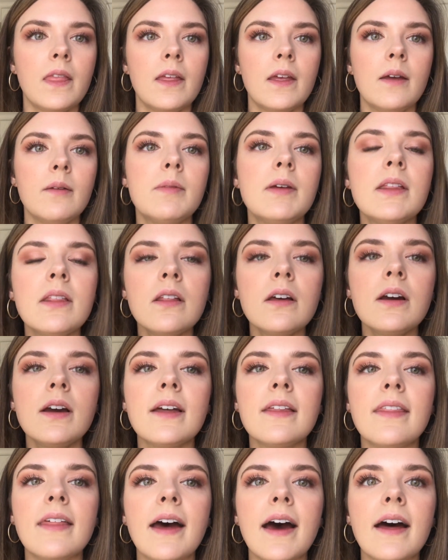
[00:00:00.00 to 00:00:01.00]
I mean, look
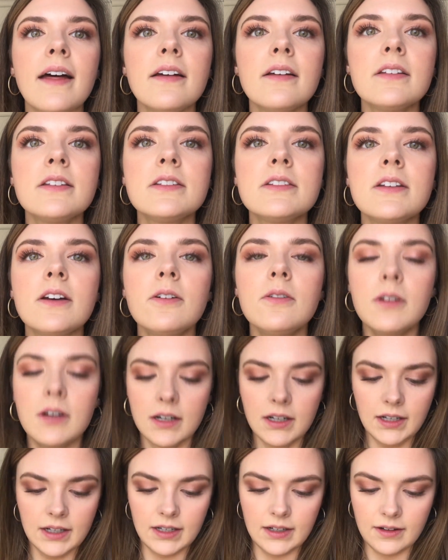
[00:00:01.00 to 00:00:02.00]
at that. It was so
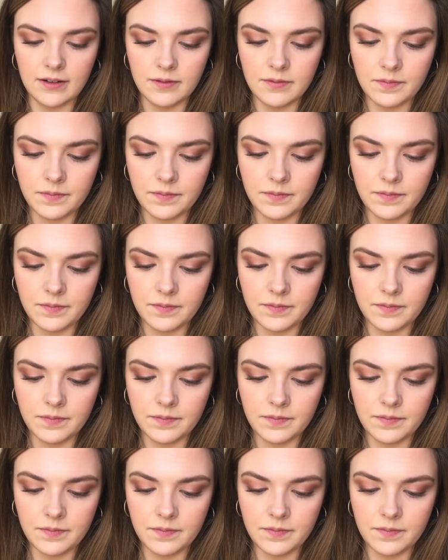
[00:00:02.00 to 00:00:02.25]
good.